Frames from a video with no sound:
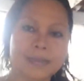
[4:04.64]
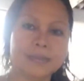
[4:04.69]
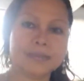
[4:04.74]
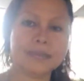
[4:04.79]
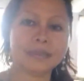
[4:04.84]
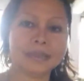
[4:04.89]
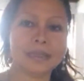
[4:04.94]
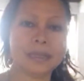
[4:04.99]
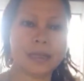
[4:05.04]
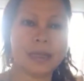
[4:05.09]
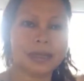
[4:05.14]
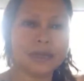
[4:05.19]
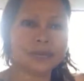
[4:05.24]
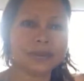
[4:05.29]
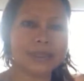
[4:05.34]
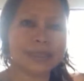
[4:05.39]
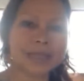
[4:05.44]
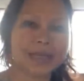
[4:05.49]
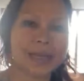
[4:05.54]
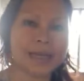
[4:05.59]
It's
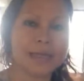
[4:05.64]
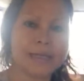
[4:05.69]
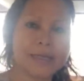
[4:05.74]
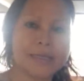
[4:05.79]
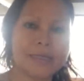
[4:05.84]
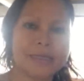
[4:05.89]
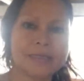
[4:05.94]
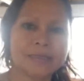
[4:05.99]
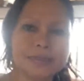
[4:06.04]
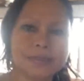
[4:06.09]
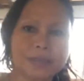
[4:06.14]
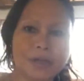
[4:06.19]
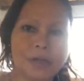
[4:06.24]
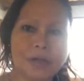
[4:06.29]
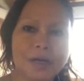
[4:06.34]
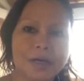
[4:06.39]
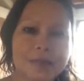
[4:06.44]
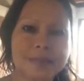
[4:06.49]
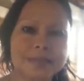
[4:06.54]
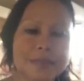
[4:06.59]
cloudy day in
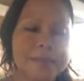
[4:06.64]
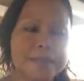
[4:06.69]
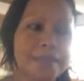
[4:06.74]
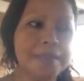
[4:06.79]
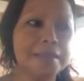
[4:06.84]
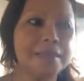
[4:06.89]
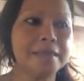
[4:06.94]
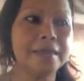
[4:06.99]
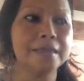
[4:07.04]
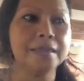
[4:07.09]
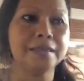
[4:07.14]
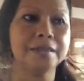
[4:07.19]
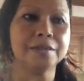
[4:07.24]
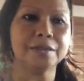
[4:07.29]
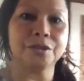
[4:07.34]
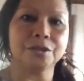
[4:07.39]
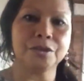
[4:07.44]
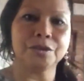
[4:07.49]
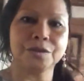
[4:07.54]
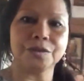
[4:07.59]
Jakarta.
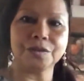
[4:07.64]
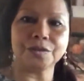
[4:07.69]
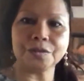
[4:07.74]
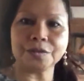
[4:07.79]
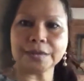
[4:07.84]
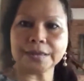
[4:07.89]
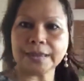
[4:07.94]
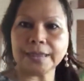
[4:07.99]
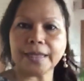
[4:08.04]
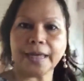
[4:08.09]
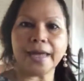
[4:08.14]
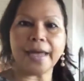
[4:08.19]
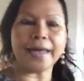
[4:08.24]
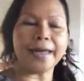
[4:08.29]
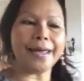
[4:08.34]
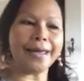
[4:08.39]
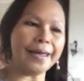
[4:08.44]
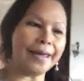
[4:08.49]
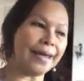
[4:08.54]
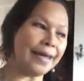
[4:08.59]
It's
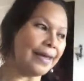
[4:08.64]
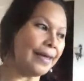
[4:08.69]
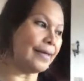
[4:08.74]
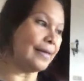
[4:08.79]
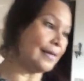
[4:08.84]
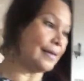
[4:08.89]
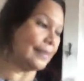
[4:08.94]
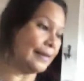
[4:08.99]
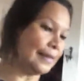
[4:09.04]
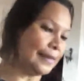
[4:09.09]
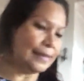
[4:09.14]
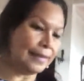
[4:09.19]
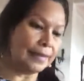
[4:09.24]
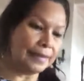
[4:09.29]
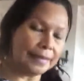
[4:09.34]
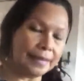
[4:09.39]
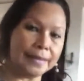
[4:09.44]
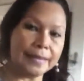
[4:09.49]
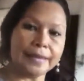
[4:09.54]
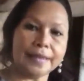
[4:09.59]
Tuesday.
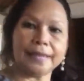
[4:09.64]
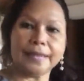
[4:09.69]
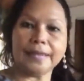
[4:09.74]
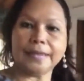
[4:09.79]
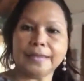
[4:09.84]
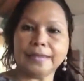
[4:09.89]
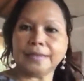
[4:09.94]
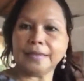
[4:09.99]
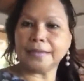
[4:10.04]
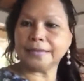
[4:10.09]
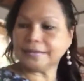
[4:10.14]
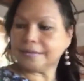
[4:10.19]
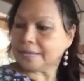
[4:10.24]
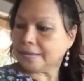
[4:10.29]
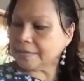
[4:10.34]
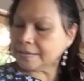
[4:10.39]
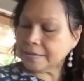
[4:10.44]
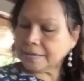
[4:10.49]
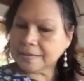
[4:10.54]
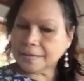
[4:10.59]
And I
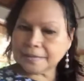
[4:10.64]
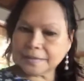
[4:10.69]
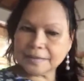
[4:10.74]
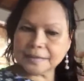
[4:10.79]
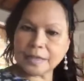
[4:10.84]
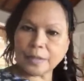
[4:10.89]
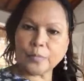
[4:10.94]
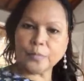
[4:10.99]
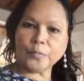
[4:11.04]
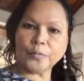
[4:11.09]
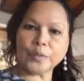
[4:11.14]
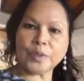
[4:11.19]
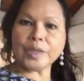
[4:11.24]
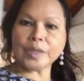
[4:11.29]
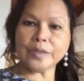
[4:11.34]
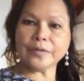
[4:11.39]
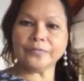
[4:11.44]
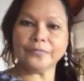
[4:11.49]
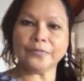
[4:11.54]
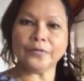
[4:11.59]
just did some
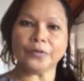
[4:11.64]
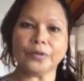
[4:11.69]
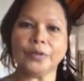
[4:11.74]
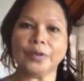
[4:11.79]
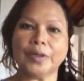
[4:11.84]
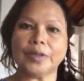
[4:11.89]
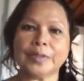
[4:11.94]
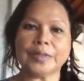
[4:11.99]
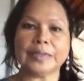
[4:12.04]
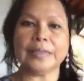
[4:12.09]
work for